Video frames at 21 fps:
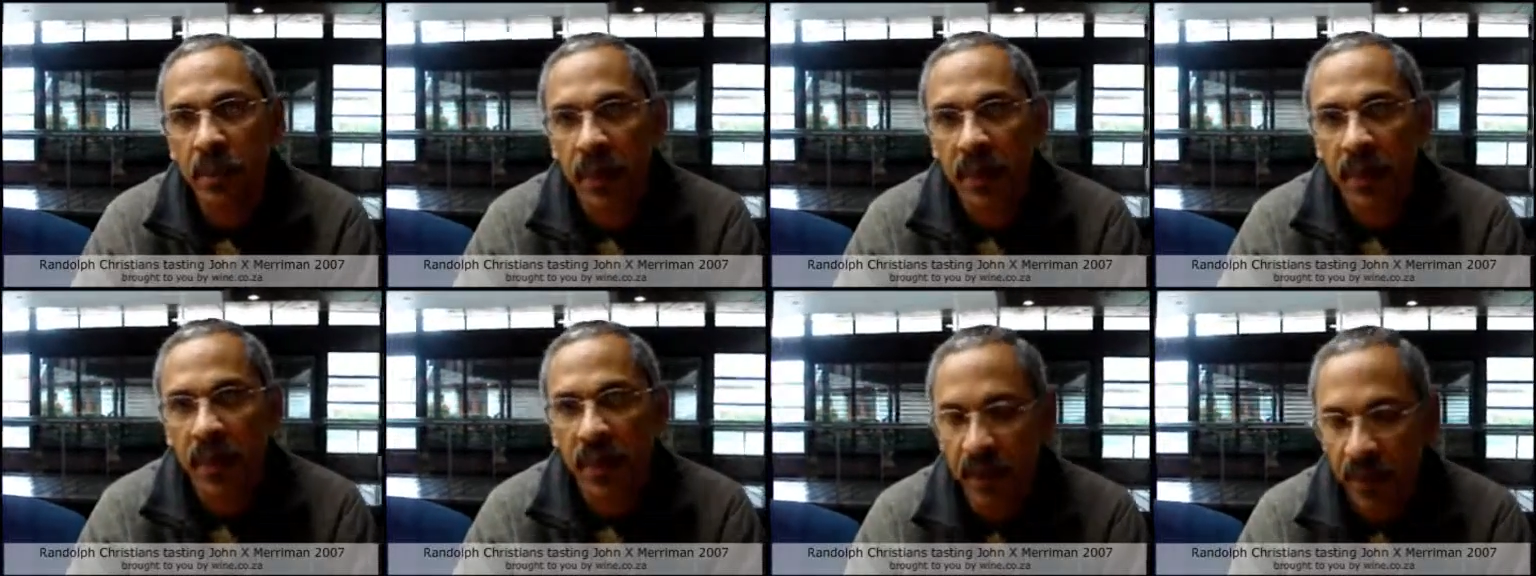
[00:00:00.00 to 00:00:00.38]

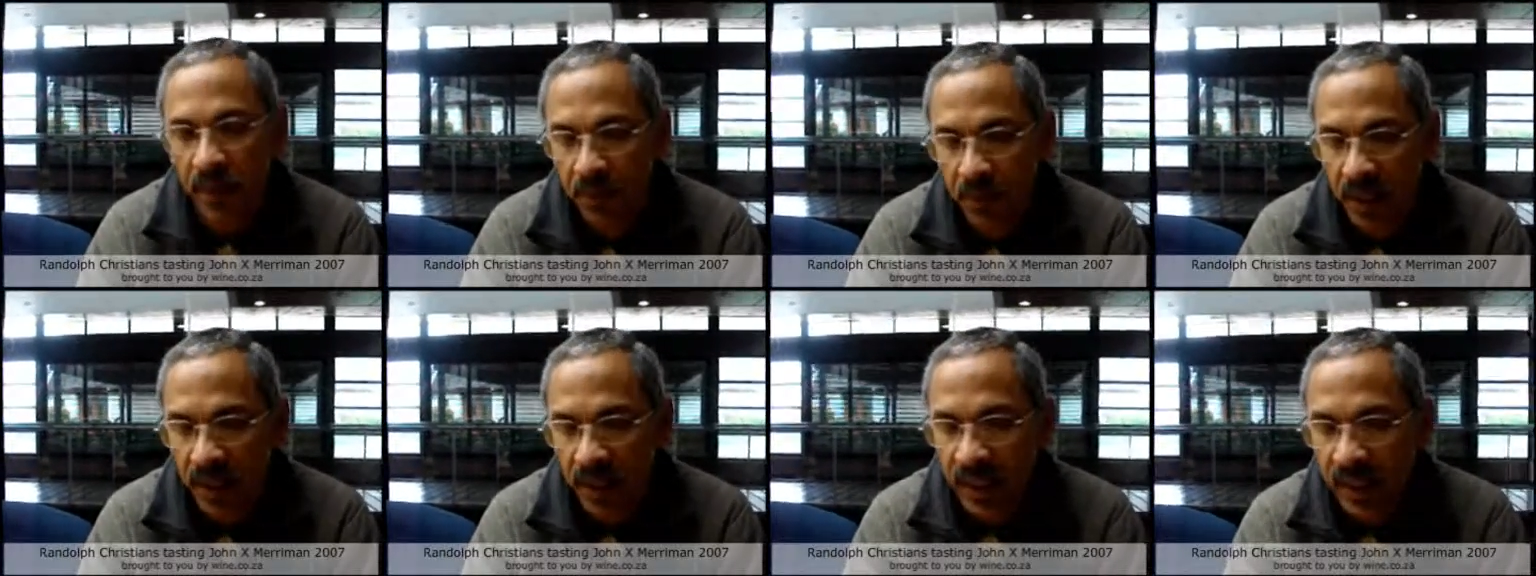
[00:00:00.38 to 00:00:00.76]
but
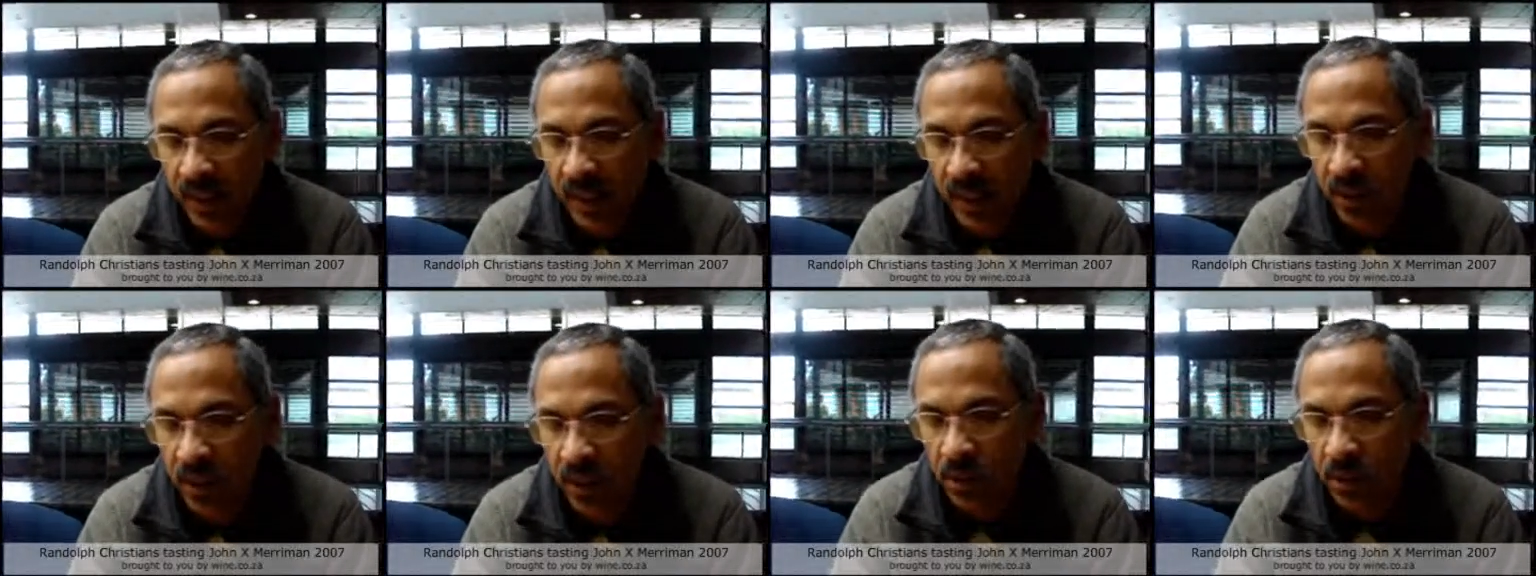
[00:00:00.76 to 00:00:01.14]

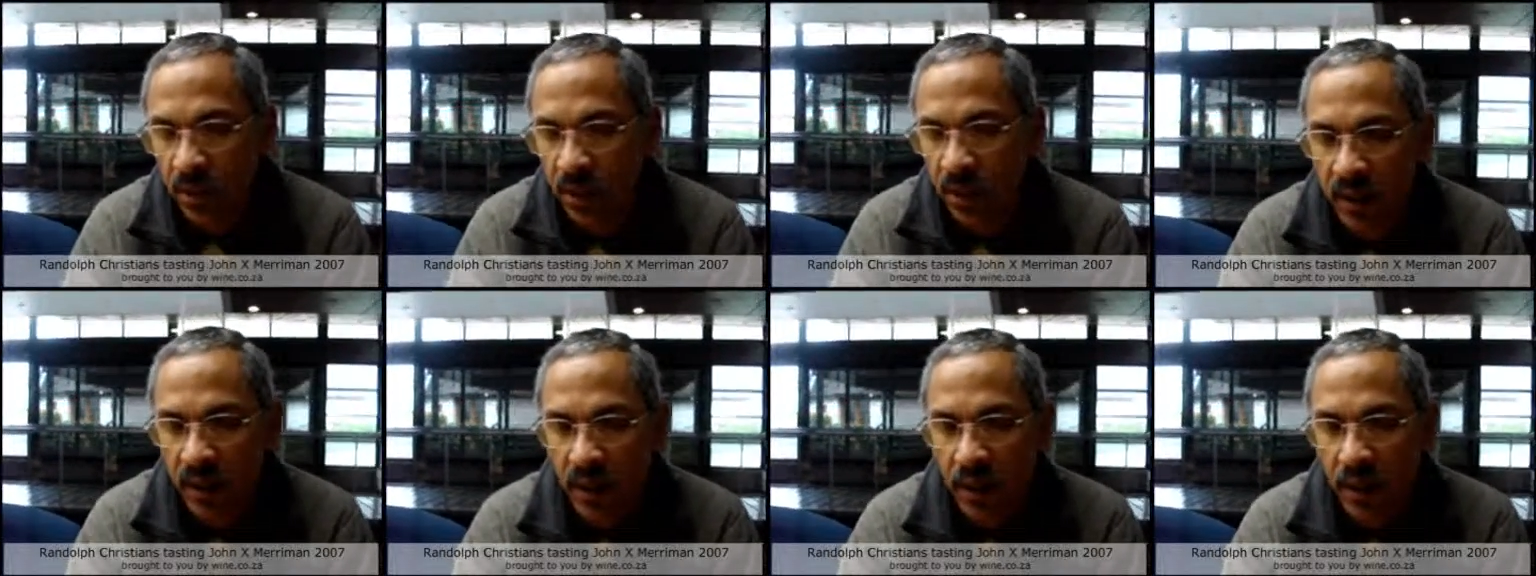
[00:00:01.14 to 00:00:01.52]
again, it's
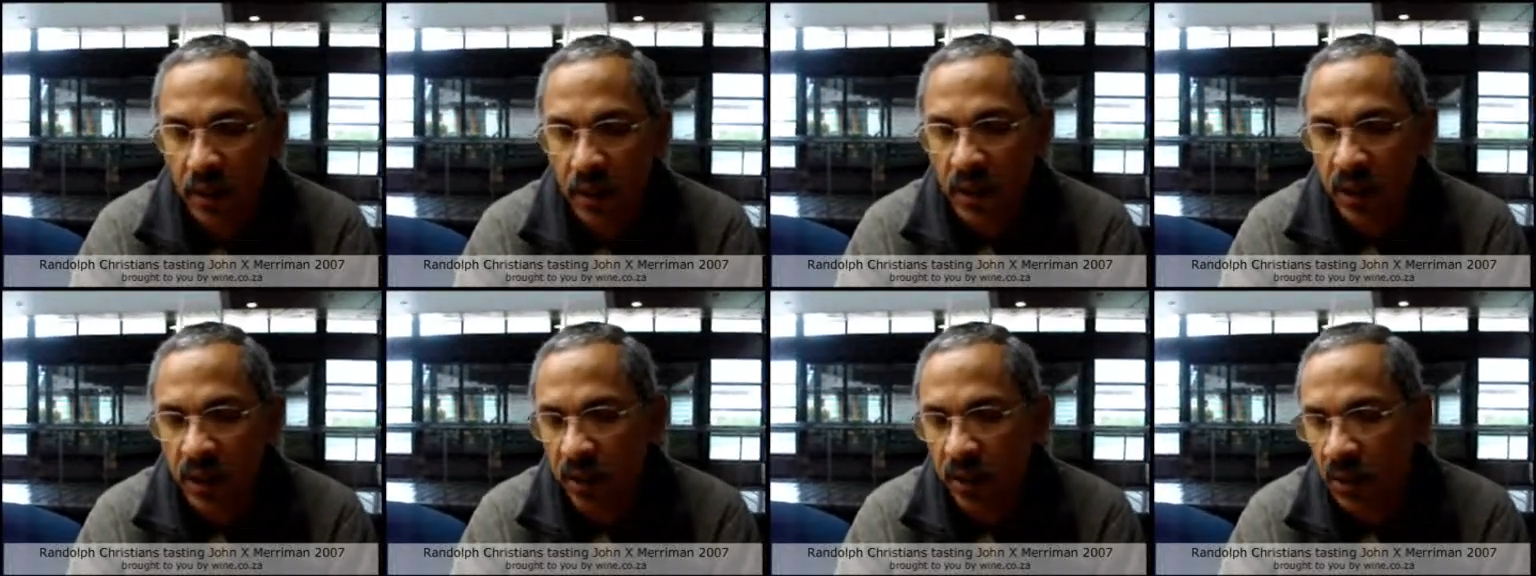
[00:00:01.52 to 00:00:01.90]
got the
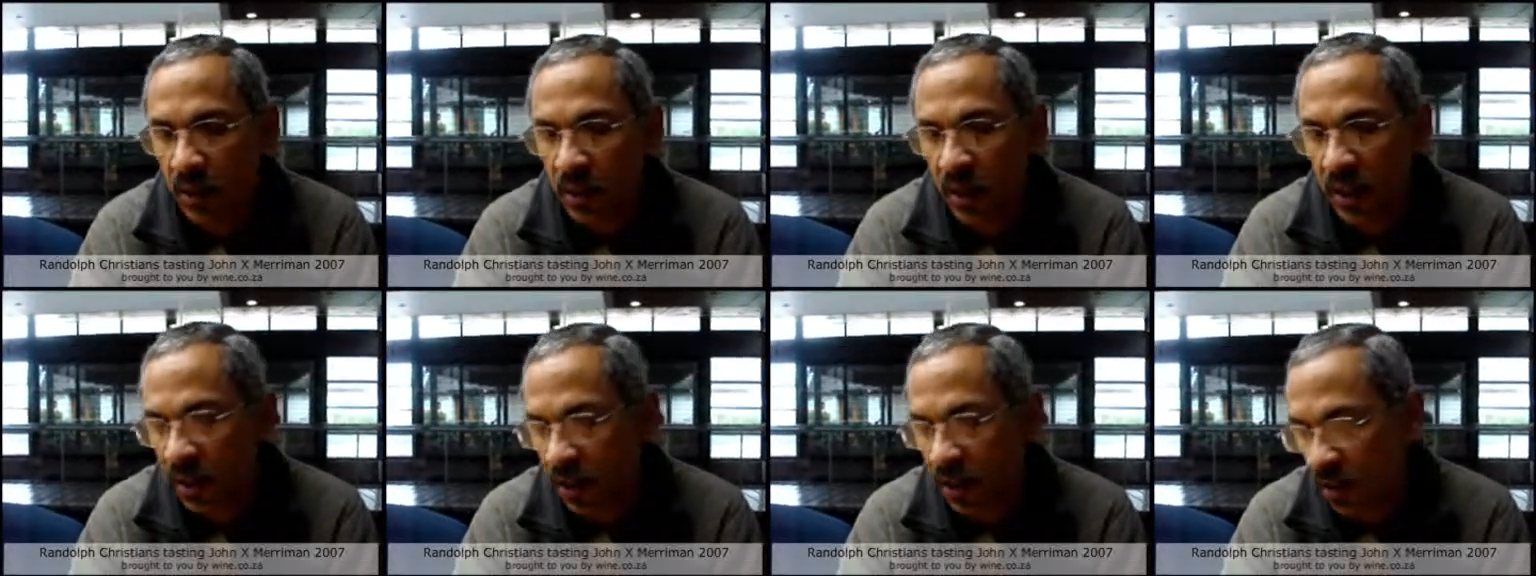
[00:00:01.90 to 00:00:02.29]
ability
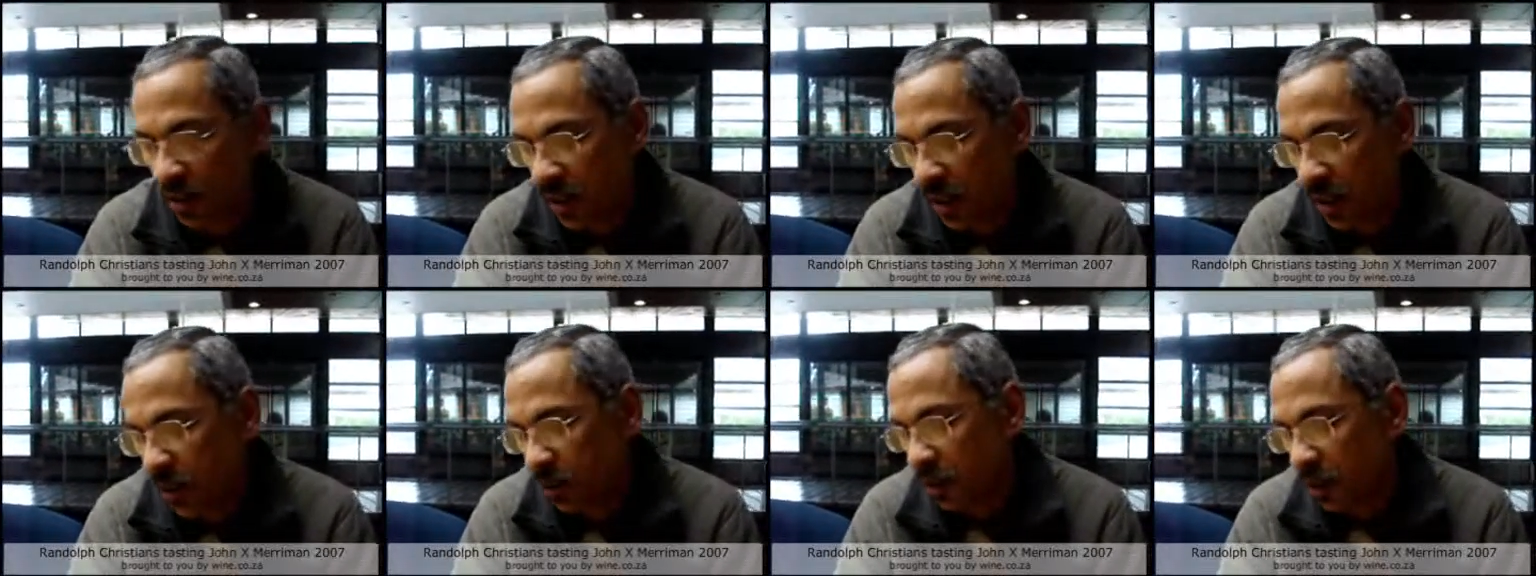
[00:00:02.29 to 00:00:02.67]
to age,
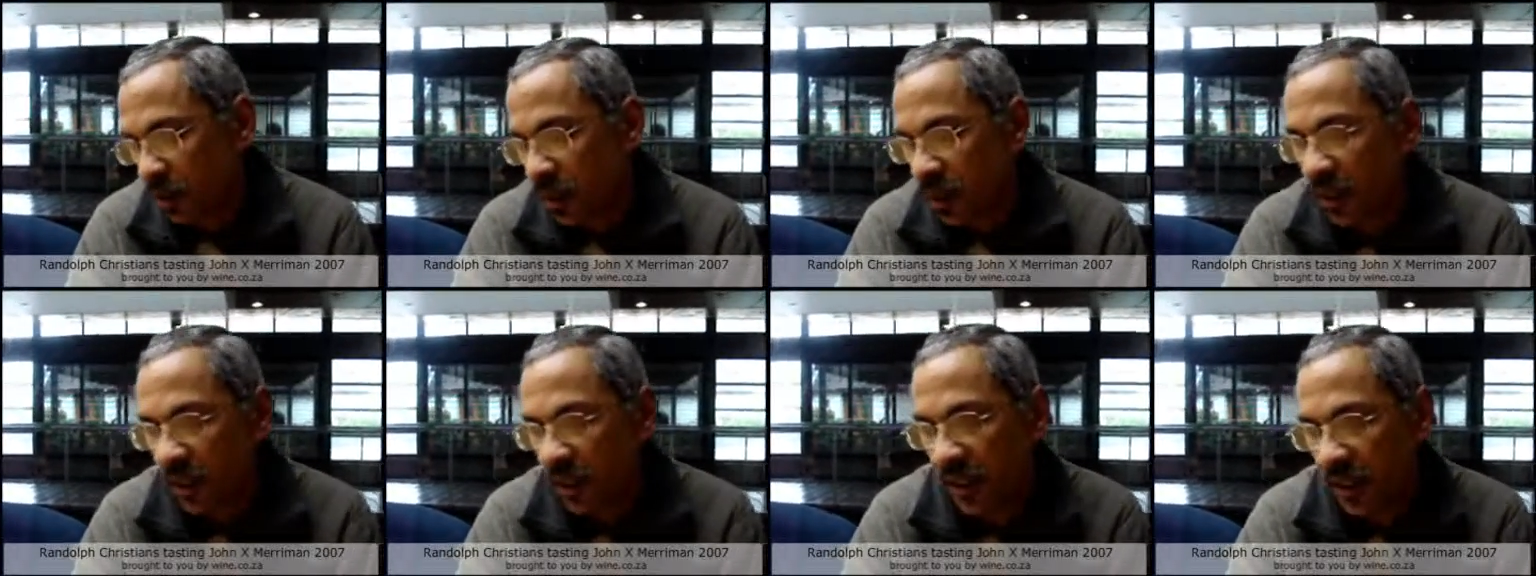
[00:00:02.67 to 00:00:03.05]
I would
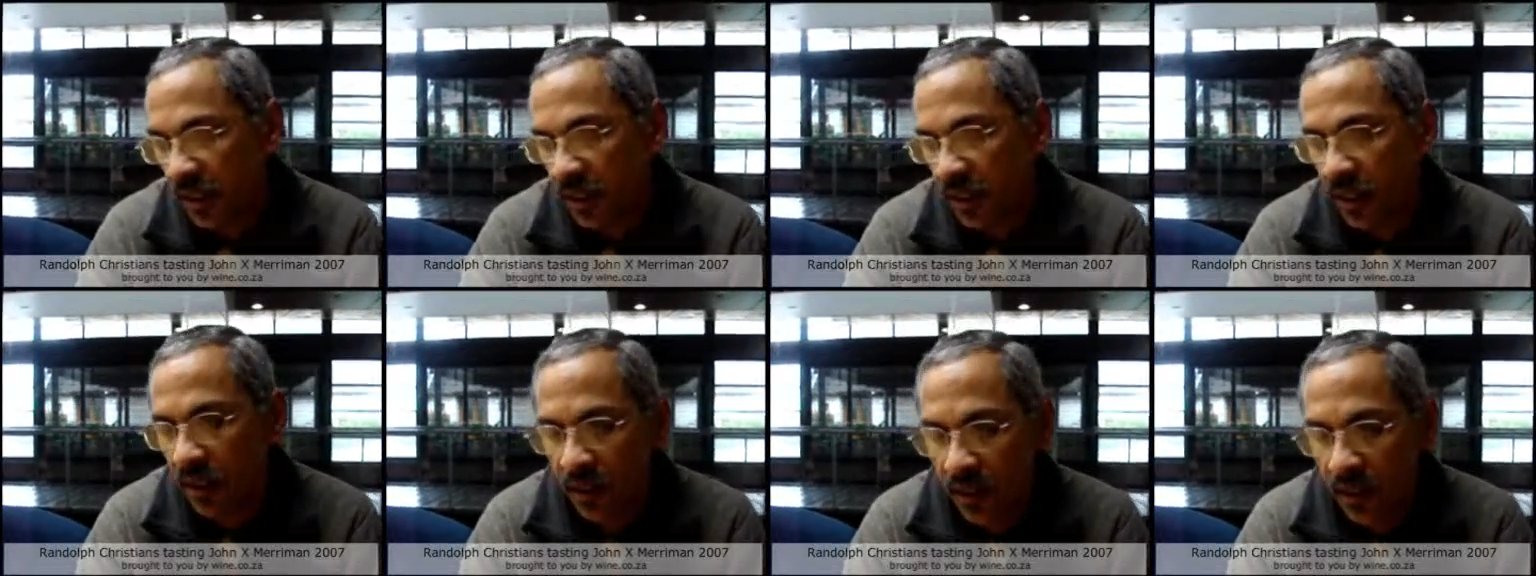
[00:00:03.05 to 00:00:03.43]
easily
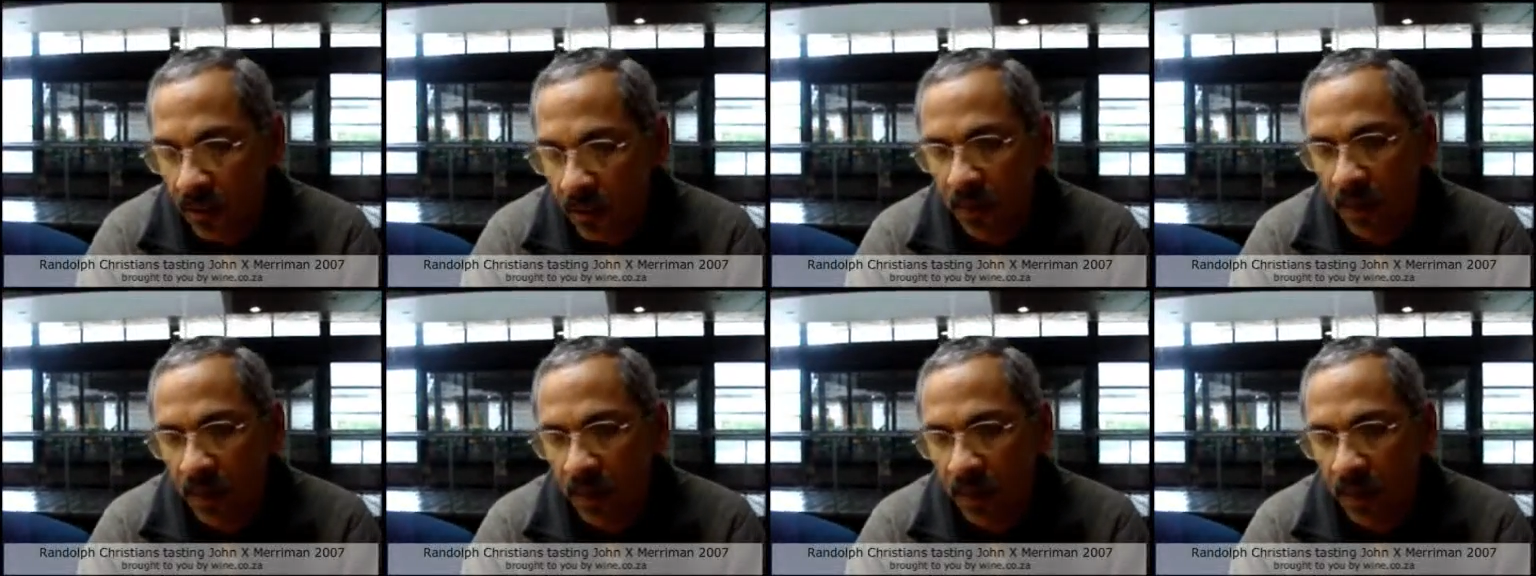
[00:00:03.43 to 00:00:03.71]
say,